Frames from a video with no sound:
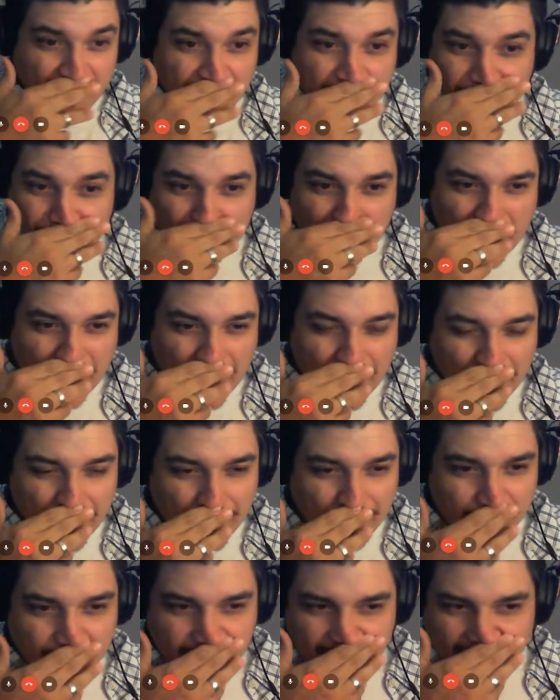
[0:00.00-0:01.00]

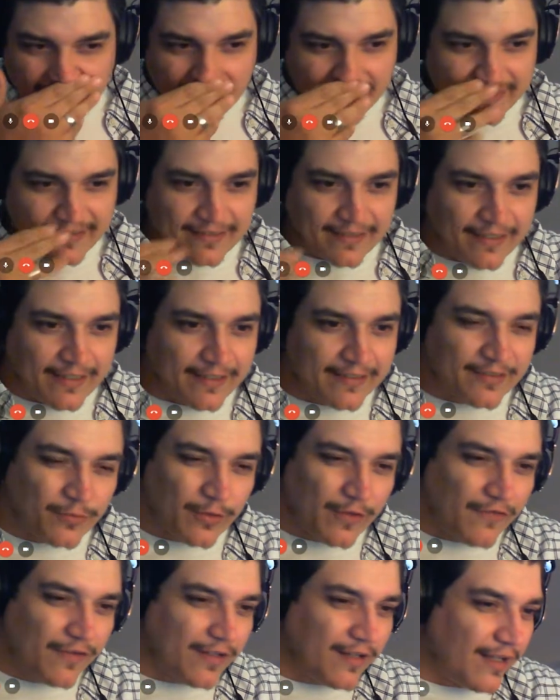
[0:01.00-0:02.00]
It's
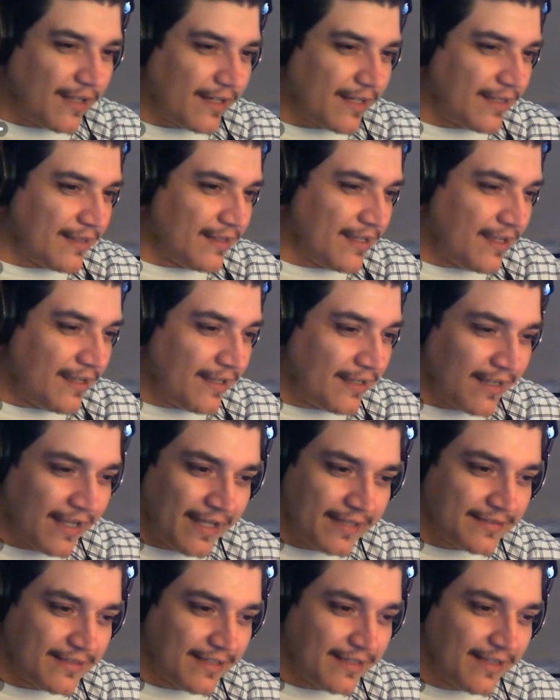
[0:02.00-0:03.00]
12 o'clock at
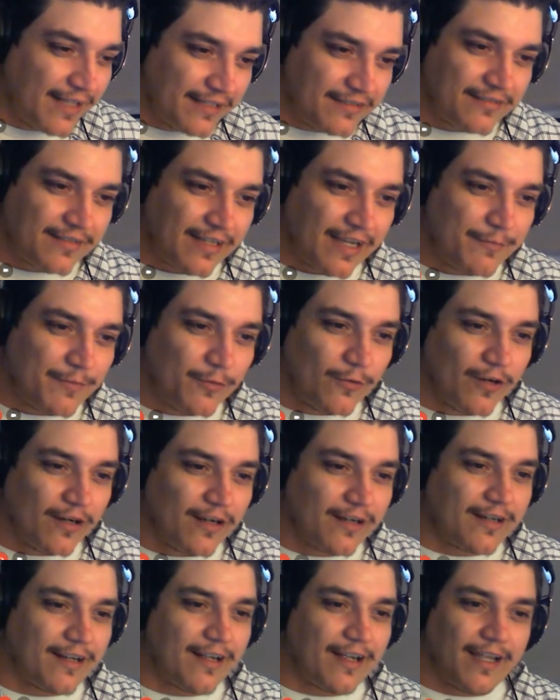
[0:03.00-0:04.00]
lunchtime at
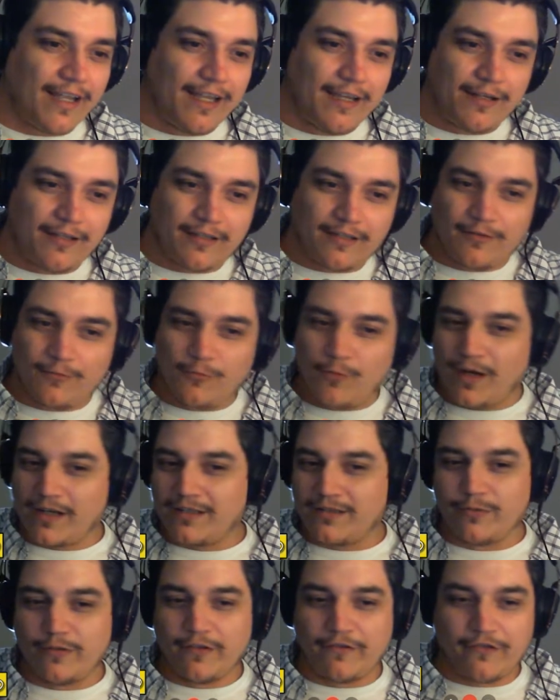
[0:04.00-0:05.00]
work. I walked
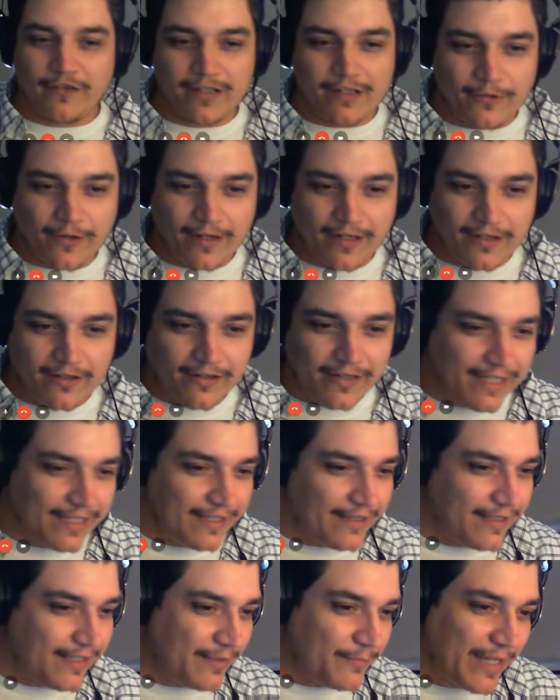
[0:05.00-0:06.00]
through the refrigerator
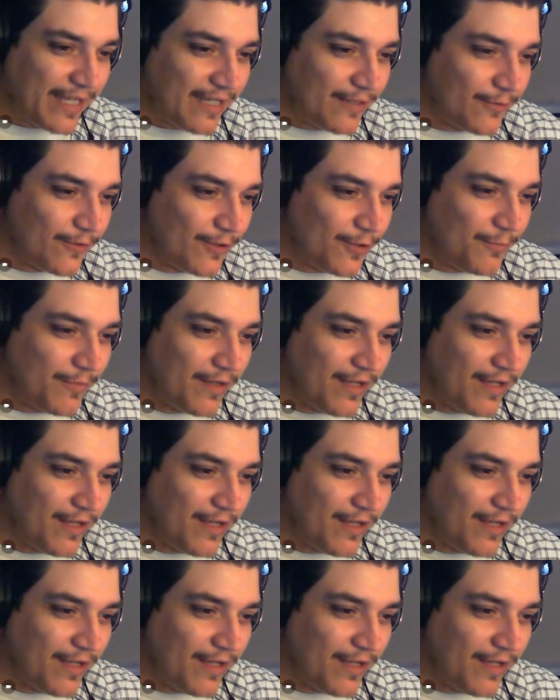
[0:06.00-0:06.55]
in the mailroom.